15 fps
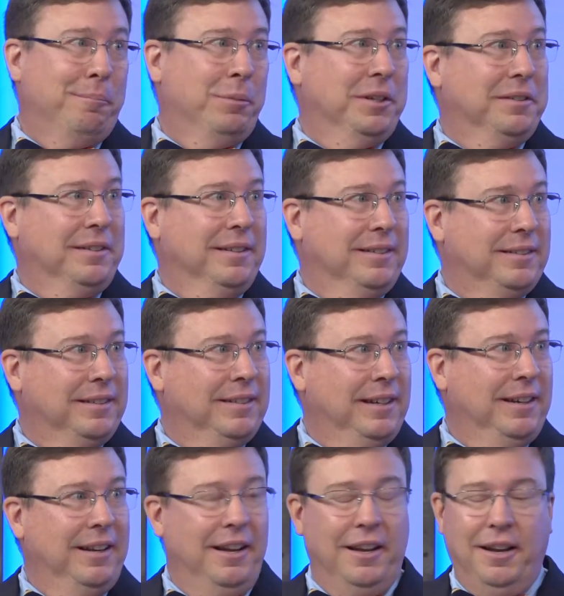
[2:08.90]
business.
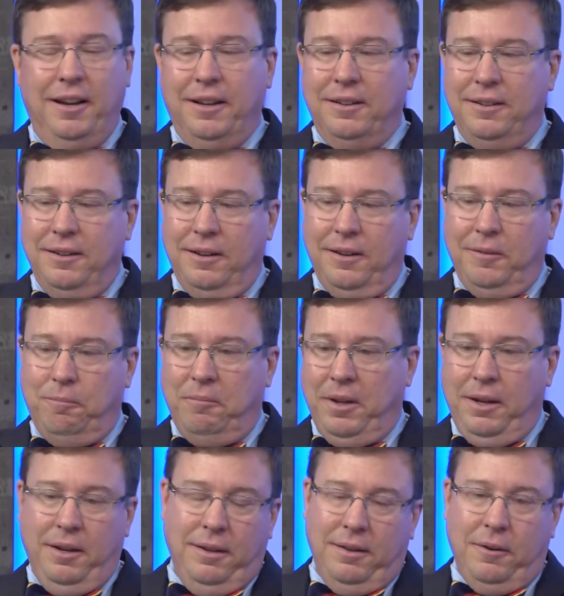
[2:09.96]
And there
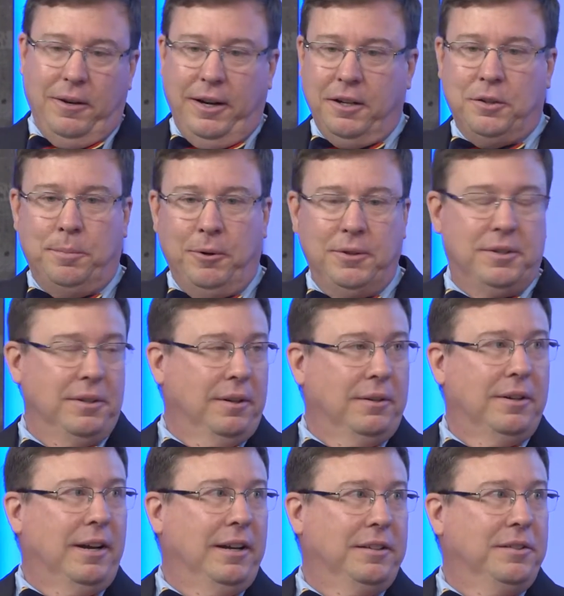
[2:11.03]
are experts in all
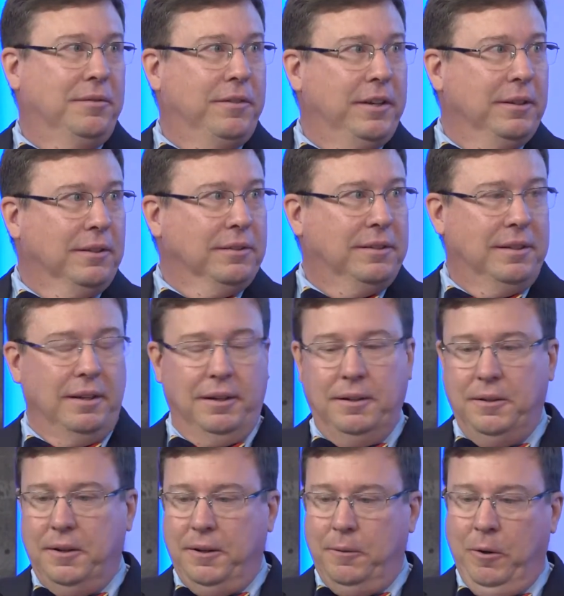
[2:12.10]
kinds of fields, and
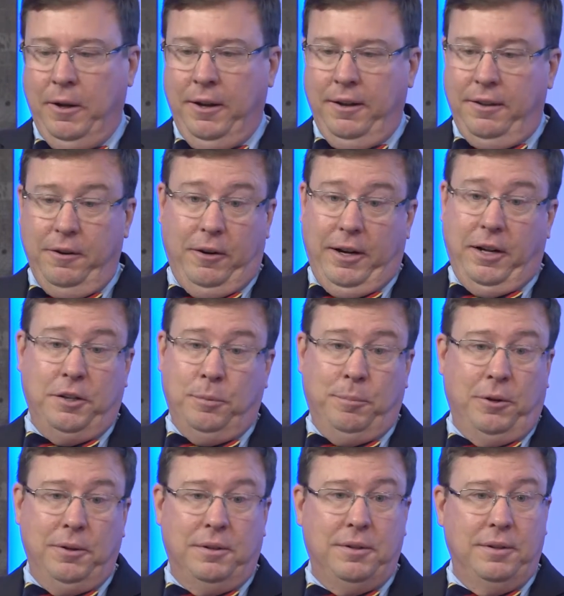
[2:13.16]
there are
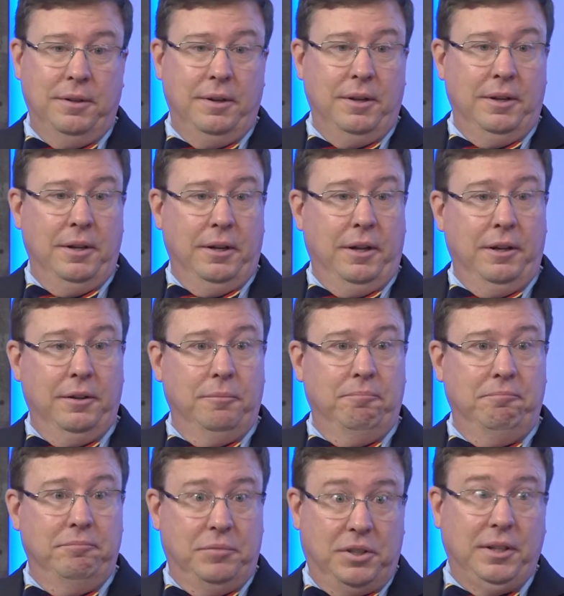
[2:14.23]
experts in
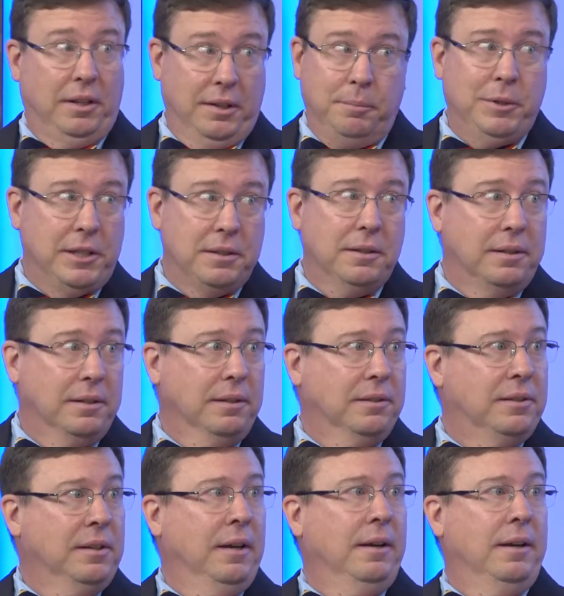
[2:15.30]
selling
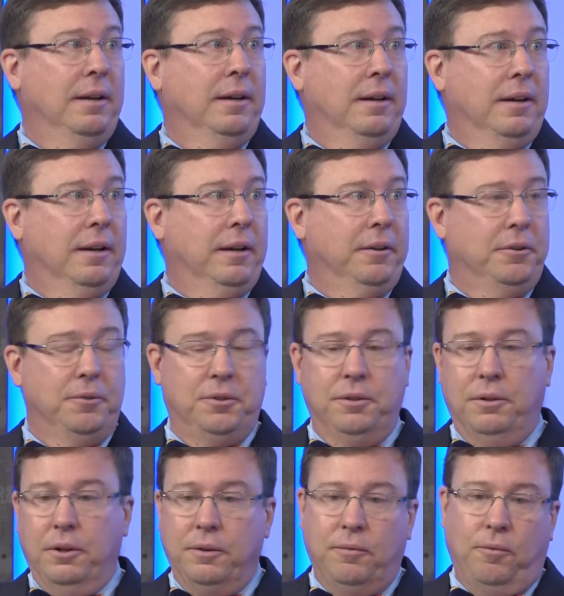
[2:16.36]
businesses. You
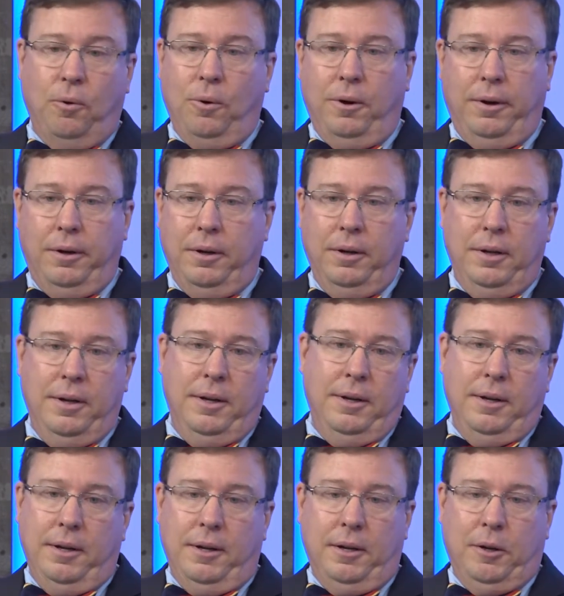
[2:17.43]
should look for
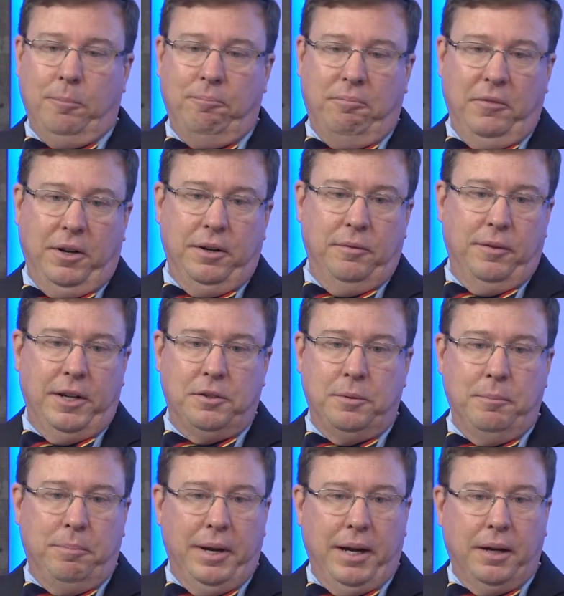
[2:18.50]
an
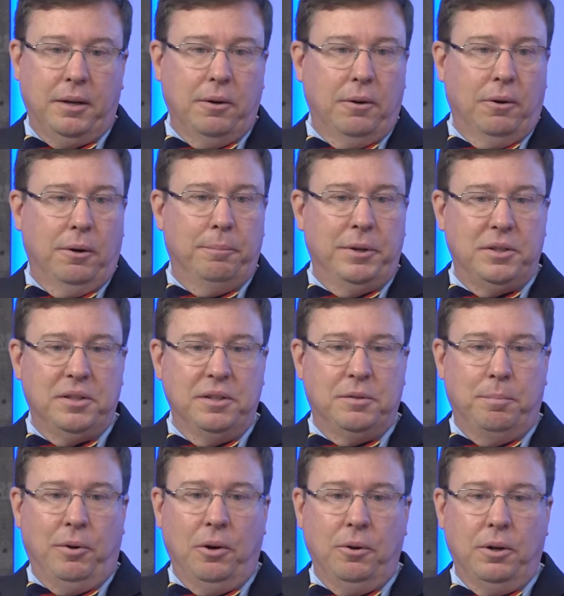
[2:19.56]
investment banker or a business
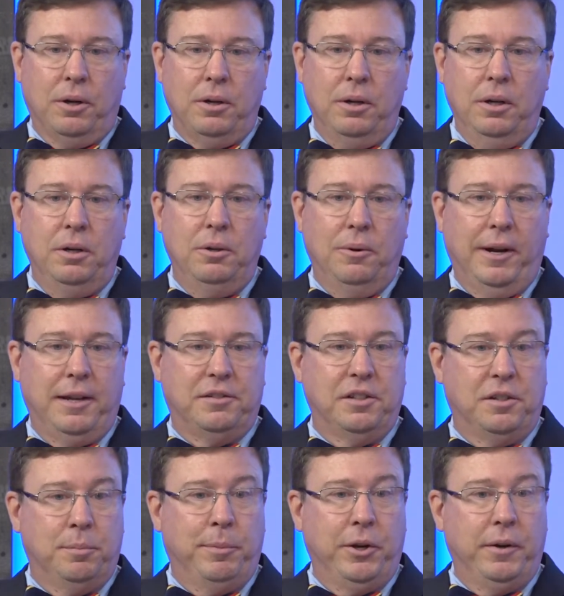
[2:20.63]
broker who has
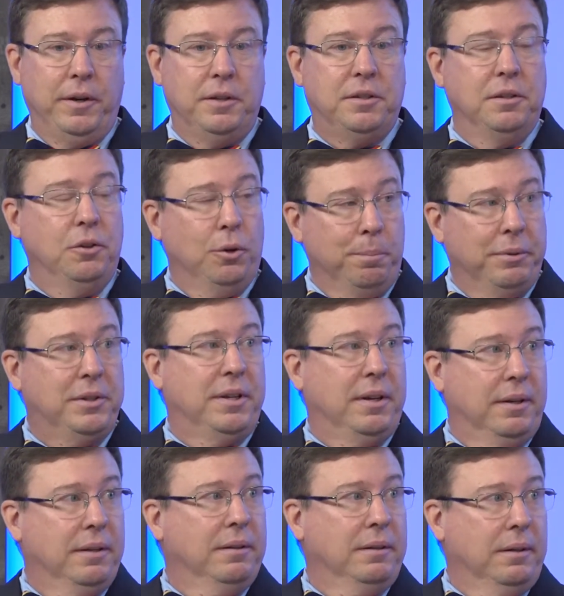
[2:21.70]
experience in your
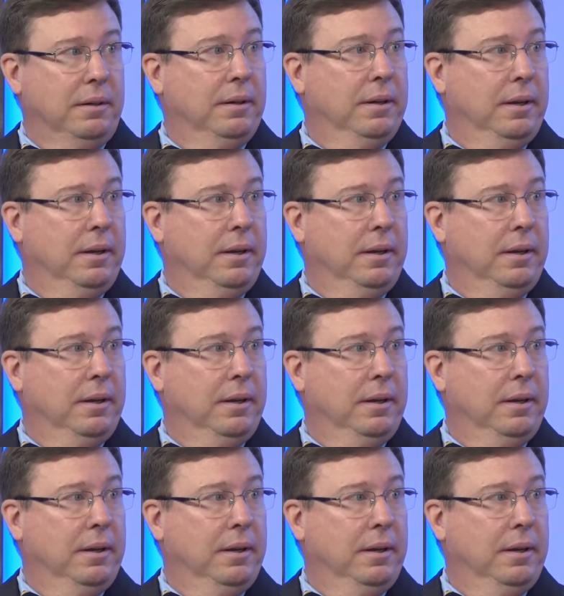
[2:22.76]
particular